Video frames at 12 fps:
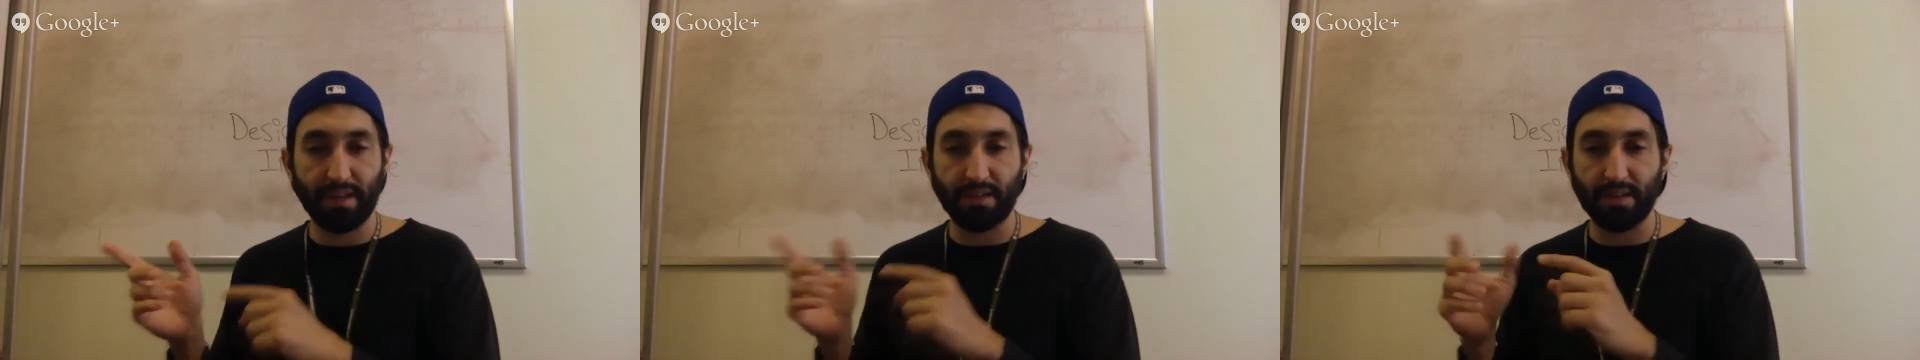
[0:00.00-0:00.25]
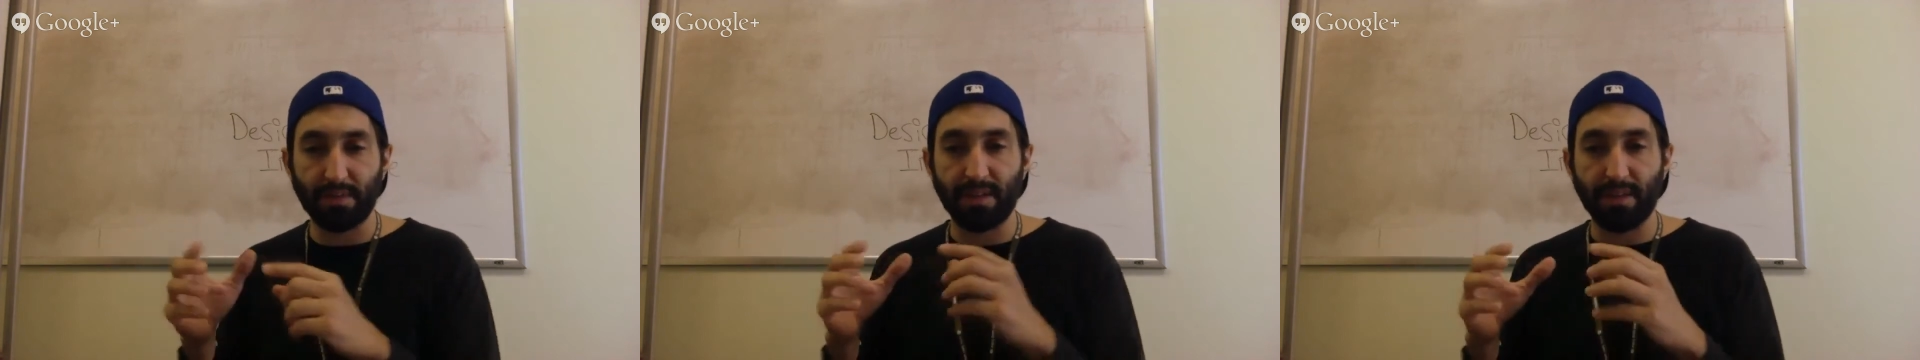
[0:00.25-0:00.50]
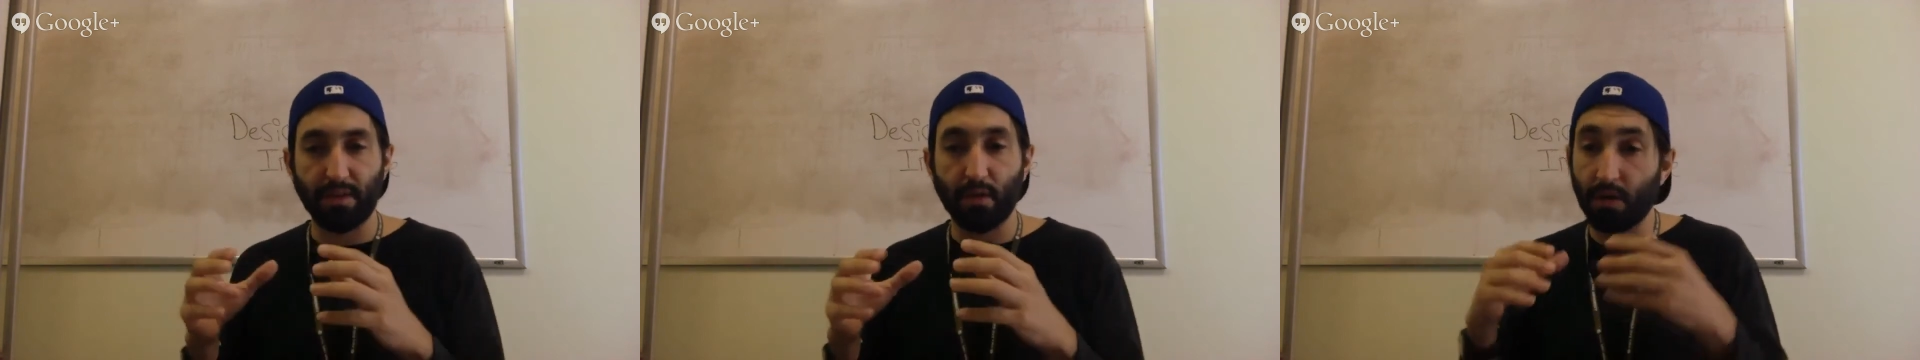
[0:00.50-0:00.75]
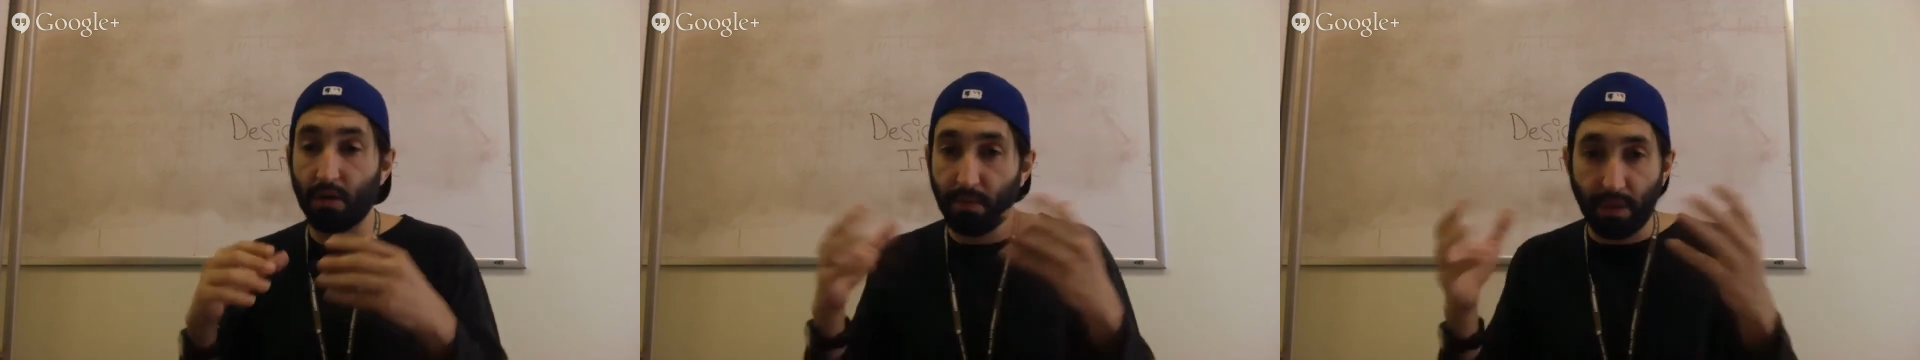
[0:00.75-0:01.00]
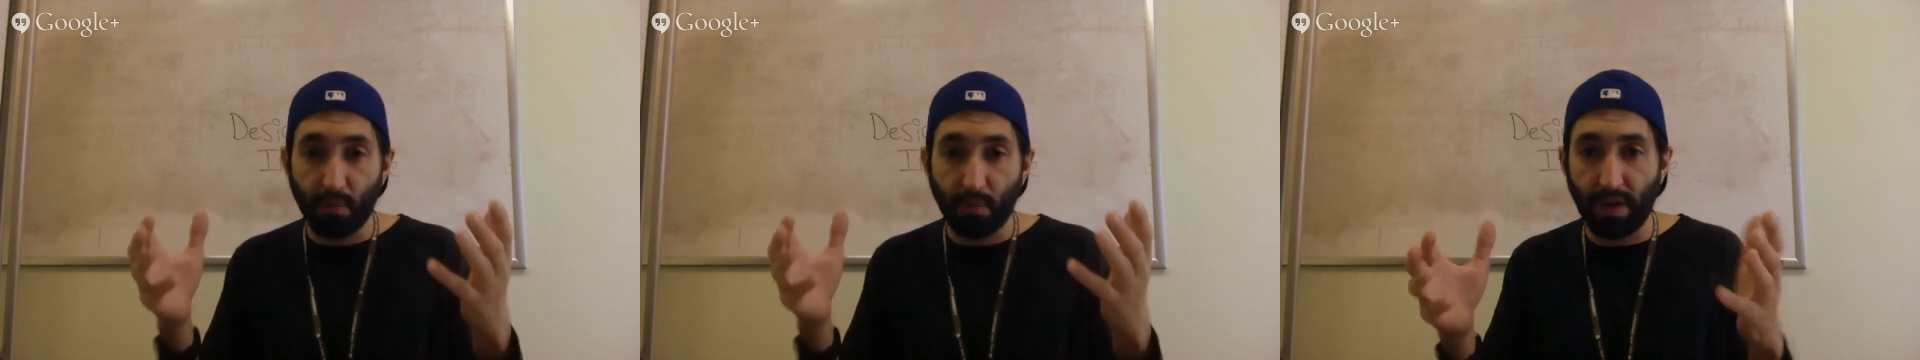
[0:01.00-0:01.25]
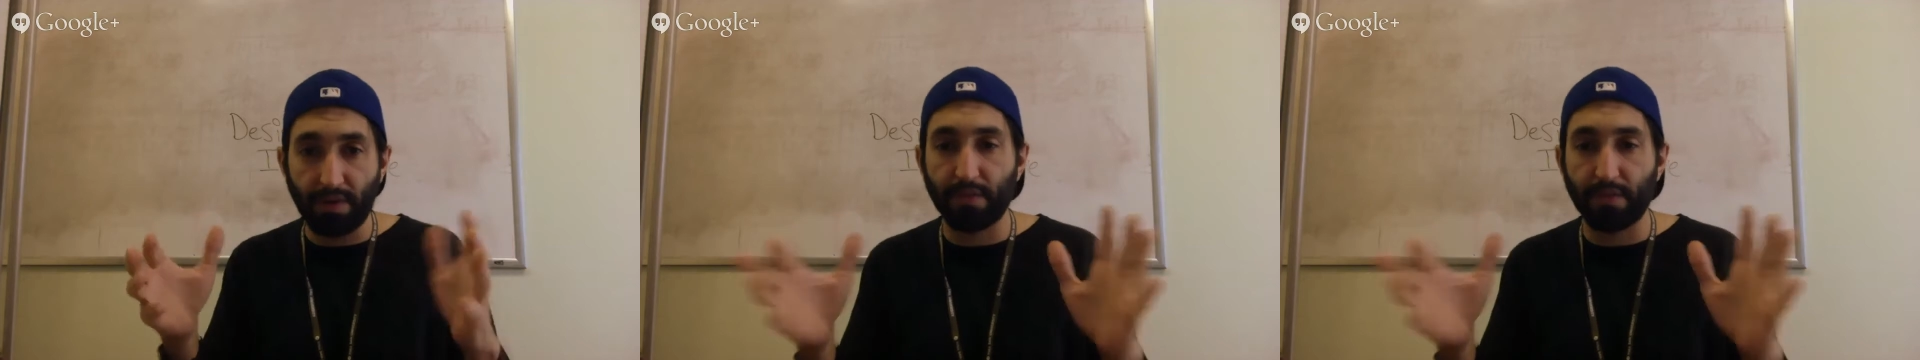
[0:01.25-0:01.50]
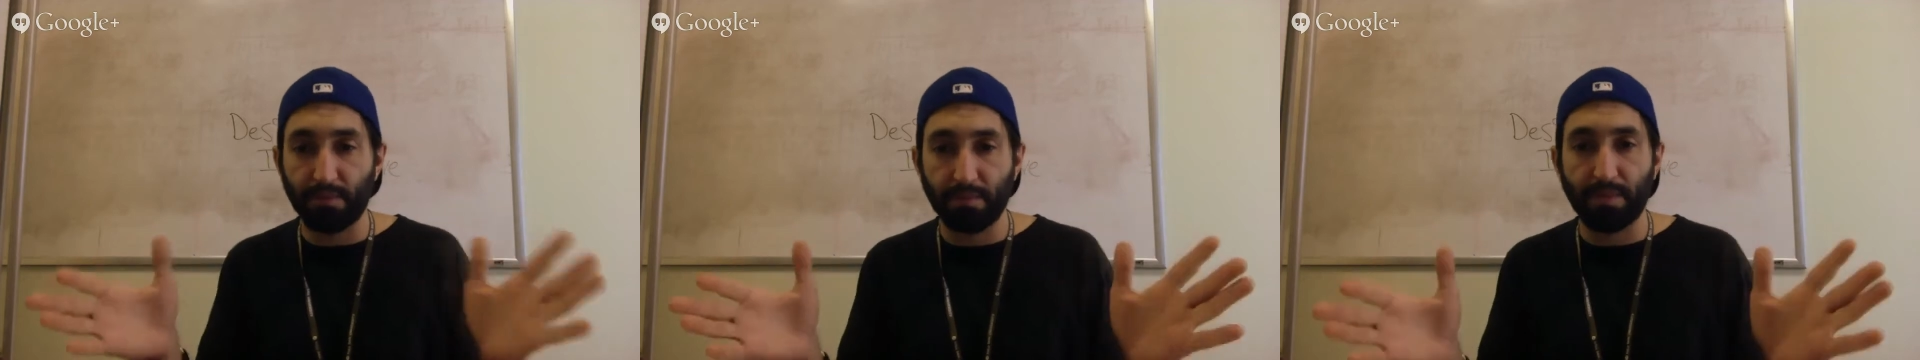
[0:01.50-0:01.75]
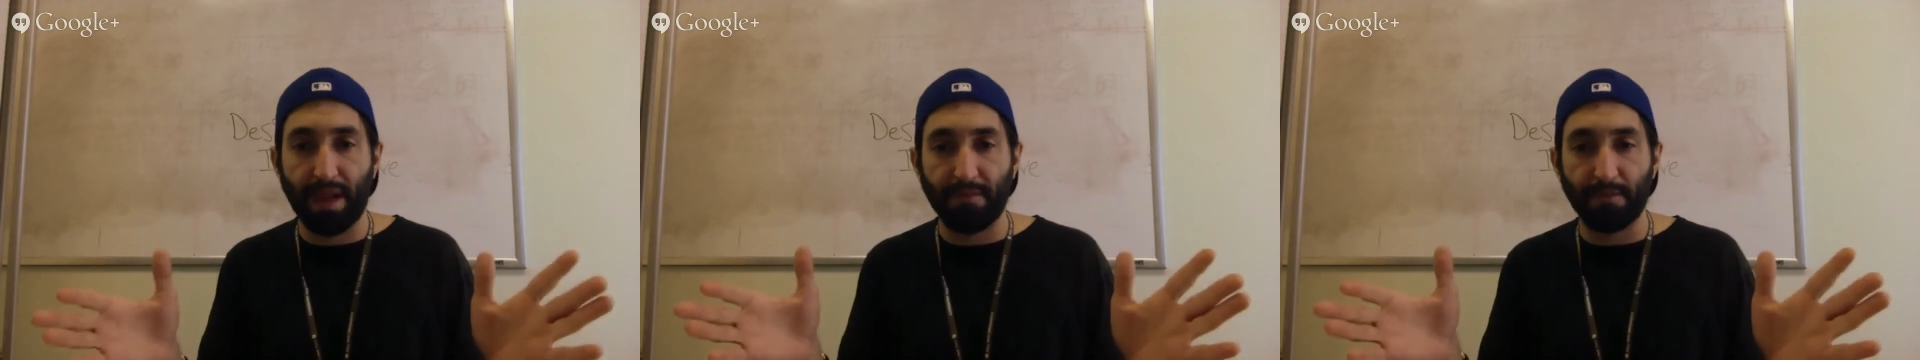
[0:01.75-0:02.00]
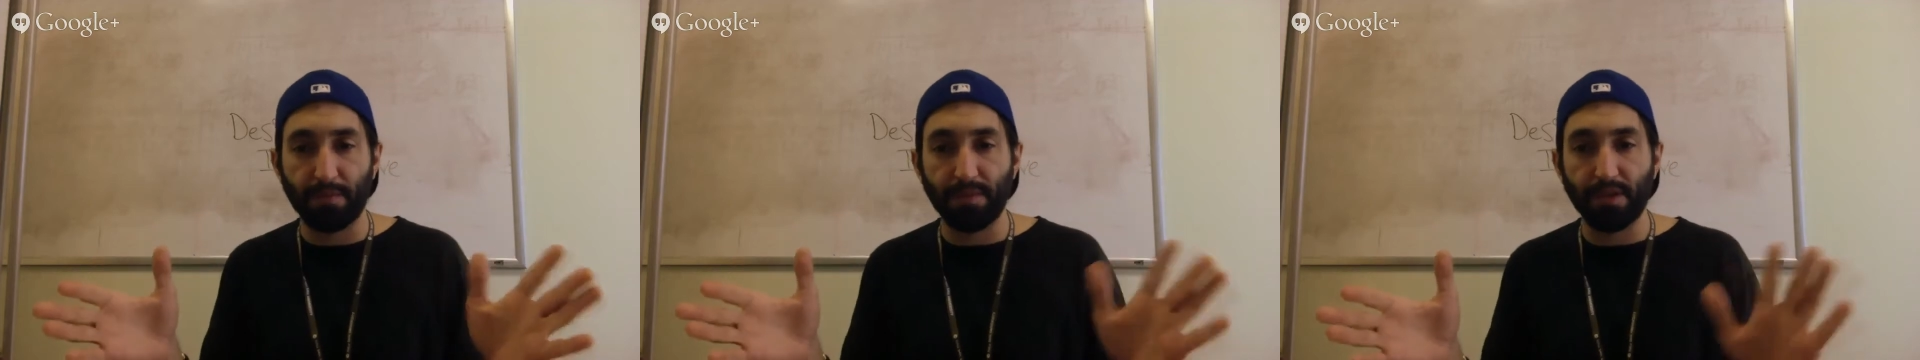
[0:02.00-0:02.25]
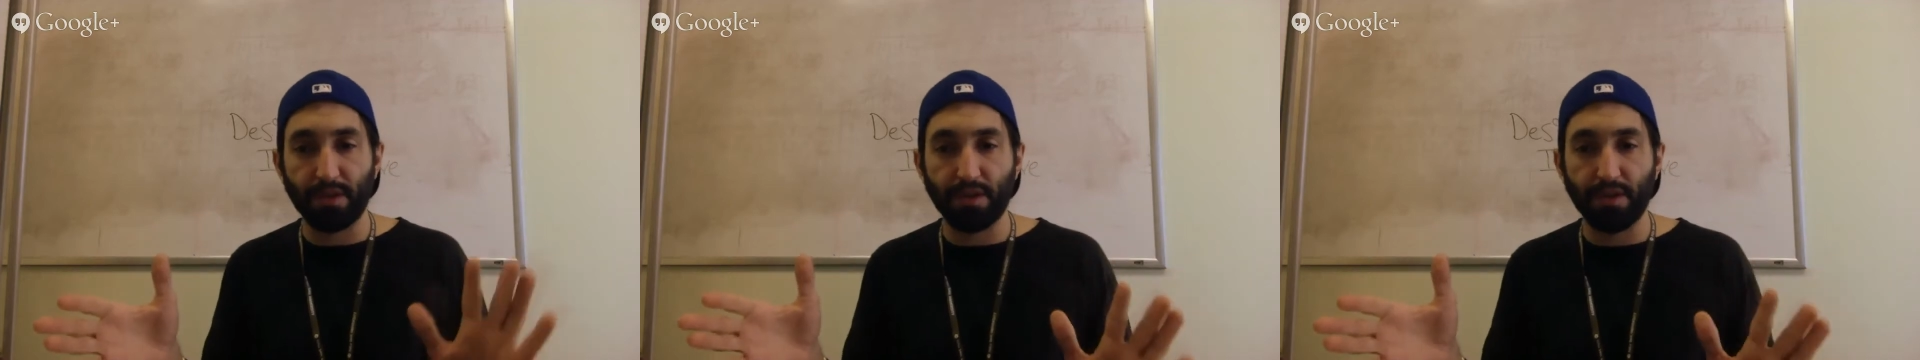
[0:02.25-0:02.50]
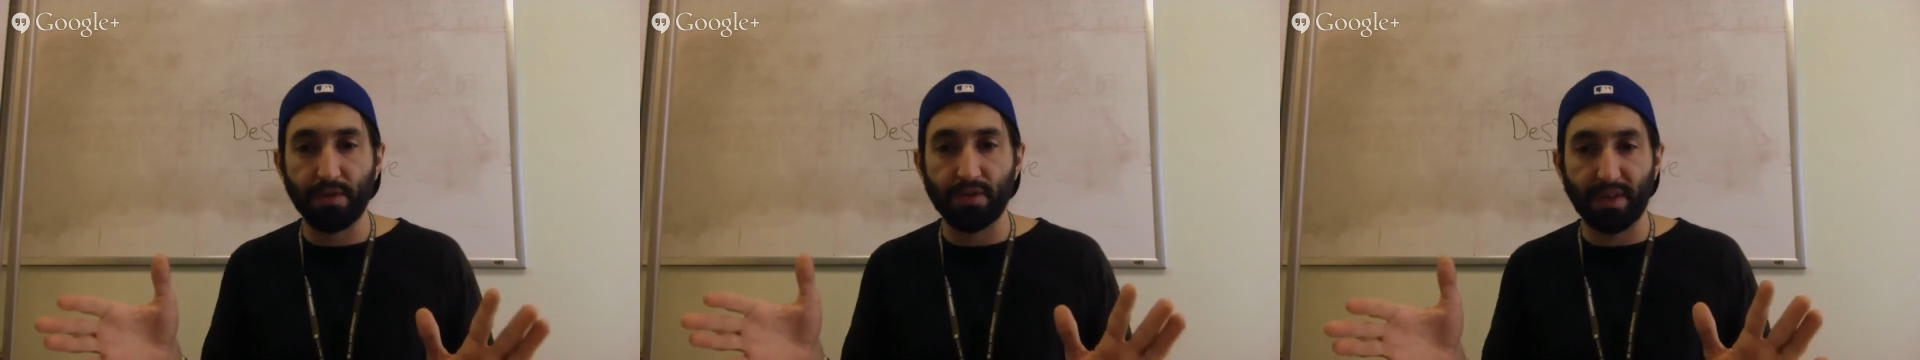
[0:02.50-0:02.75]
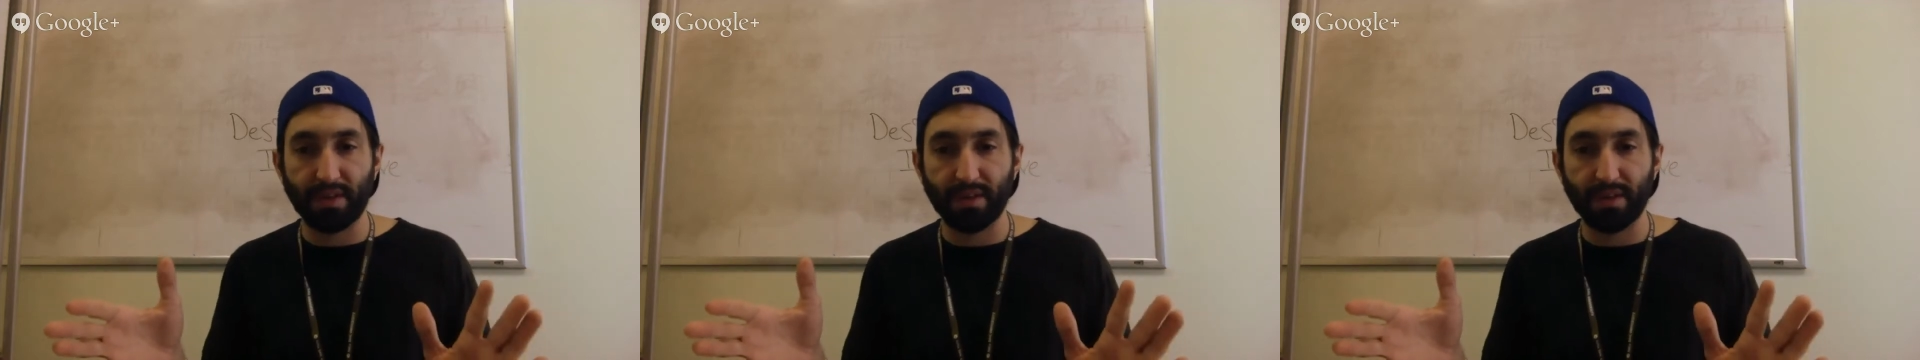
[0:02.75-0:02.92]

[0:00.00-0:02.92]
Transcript: That's something, or in whatever platform you're using.